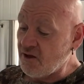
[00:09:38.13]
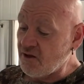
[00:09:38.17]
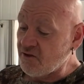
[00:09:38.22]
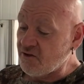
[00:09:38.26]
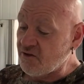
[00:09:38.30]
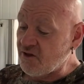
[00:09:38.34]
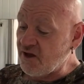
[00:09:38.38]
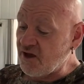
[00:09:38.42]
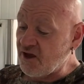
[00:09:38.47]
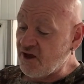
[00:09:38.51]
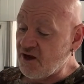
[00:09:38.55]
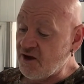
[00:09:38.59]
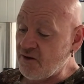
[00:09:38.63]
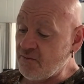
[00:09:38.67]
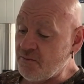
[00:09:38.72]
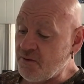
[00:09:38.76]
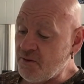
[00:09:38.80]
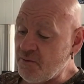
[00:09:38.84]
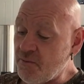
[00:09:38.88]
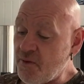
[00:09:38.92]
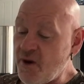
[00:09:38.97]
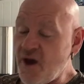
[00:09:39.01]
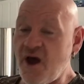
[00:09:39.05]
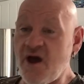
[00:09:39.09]
thinking it'd be
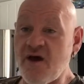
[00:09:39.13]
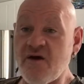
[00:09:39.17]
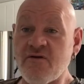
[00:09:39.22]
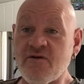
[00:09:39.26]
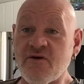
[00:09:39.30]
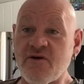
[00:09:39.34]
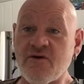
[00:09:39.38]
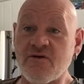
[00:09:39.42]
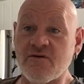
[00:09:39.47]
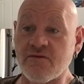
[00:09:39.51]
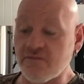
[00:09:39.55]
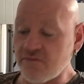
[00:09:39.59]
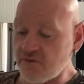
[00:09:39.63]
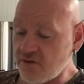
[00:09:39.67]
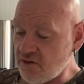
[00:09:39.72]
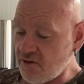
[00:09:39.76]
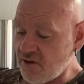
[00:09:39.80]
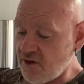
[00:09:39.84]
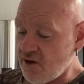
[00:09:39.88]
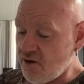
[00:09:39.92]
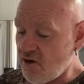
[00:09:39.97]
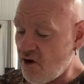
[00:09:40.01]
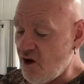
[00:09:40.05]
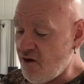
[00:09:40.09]
better, and
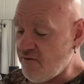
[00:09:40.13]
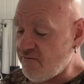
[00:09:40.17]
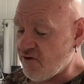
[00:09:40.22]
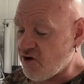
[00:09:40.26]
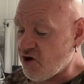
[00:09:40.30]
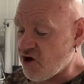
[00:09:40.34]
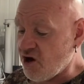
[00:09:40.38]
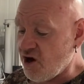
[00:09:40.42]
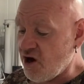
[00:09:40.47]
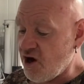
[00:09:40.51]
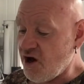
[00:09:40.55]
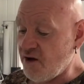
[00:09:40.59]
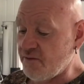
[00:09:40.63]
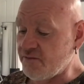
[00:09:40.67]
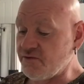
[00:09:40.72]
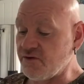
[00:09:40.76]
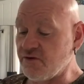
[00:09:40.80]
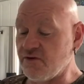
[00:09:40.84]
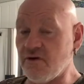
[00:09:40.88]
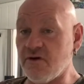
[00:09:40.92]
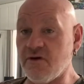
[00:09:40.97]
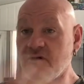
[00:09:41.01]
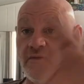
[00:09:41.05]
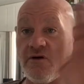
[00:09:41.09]
they got overcarbed
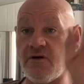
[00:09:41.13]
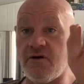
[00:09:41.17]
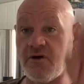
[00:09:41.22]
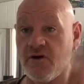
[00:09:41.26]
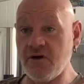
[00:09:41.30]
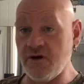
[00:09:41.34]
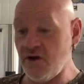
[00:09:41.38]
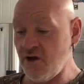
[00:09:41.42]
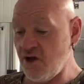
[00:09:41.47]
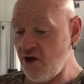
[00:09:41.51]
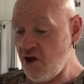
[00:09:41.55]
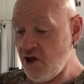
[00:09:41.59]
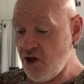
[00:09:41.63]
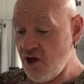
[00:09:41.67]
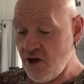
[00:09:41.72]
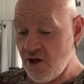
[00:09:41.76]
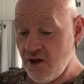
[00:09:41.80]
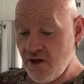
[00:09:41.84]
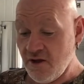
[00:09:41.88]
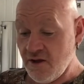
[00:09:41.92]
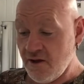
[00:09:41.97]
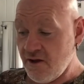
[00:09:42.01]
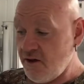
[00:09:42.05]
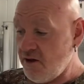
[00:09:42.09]
and
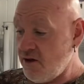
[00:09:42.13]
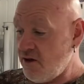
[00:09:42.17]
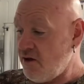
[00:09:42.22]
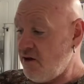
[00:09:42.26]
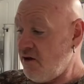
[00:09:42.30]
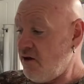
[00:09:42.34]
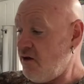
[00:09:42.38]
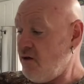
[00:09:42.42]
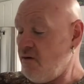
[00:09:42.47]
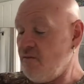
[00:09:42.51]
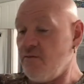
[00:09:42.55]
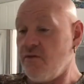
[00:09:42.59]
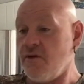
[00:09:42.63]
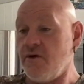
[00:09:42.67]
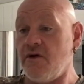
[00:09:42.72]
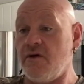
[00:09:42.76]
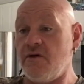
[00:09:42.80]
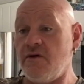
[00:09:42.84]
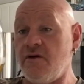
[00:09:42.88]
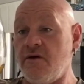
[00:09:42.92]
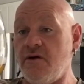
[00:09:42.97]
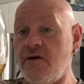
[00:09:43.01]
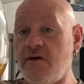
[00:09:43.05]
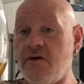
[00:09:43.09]
but
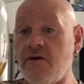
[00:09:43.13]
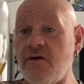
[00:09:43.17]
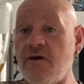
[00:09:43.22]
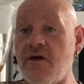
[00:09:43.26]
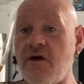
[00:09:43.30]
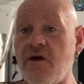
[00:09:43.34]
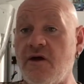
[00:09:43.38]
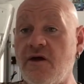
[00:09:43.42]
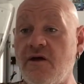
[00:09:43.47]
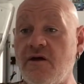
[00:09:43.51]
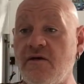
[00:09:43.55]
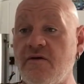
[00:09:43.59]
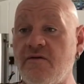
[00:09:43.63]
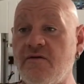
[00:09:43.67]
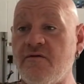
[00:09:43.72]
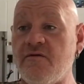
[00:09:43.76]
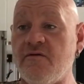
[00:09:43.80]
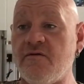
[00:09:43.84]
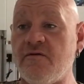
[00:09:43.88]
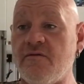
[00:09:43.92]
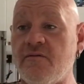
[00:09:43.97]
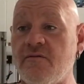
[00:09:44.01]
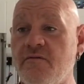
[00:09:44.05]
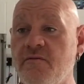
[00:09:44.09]
yeah.
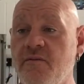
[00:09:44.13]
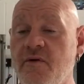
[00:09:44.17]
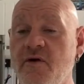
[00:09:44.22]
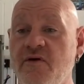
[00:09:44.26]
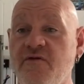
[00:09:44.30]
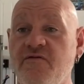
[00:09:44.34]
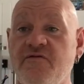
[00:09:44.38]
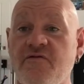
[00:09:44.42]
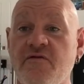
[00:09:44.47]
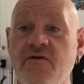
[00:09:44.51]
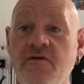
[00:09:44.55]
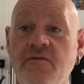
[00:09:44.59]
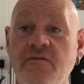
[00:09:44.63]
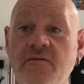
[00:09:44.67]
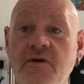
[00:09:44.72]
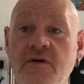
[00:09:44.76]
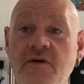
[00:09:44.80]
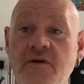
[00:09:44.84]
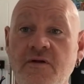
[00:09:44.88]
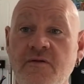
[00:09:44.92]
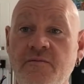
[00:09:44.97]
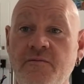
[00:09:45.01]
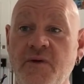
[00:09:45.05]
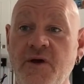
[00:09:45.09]
Bye from
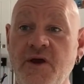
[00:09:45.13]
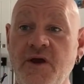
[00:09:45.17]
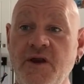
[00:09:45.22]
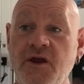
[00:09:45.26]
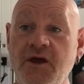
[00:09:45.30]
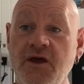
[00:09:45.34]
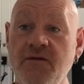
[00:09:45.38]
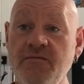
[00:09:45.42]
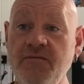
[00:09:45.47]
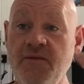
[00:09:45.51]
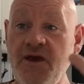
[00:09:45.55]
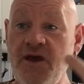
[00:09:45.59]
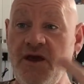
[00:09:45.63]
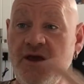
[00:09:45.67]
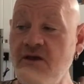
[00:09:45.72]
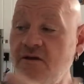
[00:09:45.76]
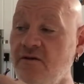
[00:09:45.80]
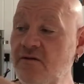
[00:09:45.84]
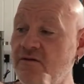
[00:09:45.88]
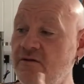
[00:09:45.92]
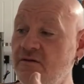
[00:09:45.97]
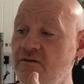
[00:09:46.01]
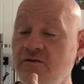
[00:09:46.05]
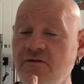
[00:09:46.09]
Beanie, me,
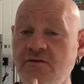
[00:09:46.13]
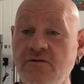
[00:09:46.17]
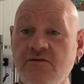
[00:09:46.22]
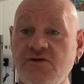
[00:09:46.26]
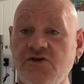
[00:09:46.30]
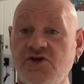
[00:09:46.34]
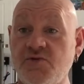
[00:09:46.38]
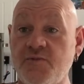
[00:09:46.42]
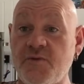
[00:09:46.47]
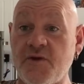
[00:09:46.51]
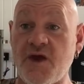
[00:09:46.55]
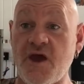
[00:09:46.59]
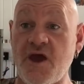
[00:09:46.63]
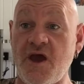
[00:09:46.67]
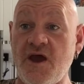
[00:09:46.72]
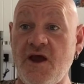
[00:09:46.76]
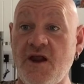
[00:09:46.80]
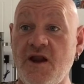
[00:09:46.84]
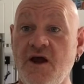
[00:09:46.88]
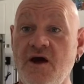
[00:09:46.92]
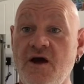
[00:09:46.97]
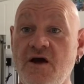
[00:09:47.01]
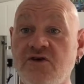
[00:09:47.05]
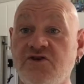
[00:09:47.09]
the spaghetti
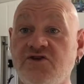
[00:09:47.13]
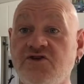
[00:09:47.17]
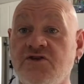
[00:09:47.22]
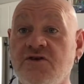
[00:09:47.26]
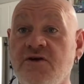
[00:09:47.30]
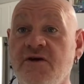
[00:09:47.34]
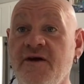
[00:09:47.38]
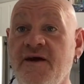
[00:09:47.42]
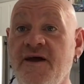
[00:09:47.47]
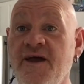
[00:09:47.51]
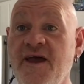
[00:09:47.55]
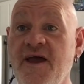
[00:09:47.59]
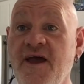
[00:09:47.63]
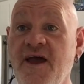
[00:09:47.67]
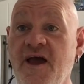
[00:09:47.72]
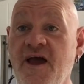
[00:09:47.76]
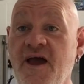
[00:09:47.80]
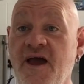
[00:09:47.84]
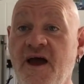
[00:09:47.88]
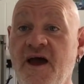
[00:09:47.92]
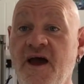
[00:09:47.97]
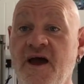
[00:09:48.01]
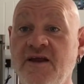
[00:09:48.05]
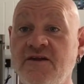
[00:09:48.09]
glass,
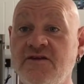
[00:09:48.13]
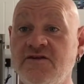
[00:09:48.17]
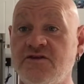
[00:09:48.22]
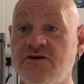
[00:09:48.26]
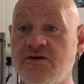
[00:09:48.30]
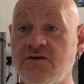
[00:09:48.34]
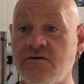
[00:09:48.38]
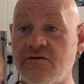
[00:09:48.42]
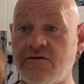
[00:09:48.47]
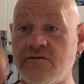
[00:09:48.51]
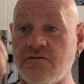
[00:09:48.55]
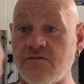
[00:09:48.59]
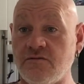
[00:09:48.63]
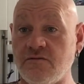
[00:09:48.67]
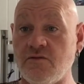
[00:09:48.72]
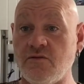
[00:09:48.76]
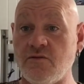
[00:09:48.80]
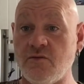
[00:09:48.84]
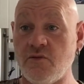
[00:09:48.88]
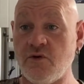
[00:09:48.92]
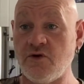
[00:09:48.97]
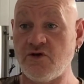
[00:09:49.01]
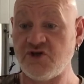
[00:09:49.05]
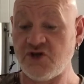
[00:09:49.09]
and
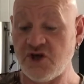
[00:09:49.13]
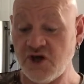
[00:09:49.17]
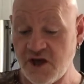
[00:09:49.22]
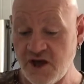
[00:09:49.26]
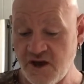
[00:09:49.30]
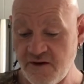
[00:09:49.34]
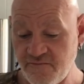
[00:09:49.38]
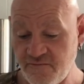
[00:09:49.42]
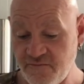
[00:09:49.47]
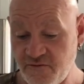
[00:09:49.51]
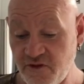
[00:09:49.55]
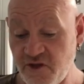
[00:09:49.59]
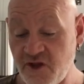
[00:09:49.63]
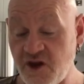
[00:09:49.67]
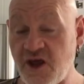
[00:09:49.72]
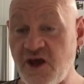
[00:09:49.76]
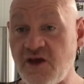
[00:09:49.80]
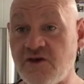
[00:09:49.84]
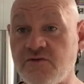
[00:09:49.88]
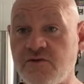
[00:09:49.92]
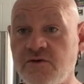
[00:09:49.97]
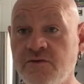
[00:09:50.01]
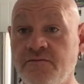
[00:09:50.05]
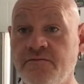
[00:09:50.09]
we'll check in for the
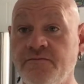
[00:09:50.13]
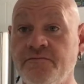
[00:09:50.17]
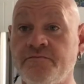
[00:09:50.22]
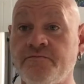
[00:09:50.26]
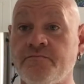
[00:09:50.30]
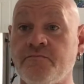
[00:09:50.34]
next one.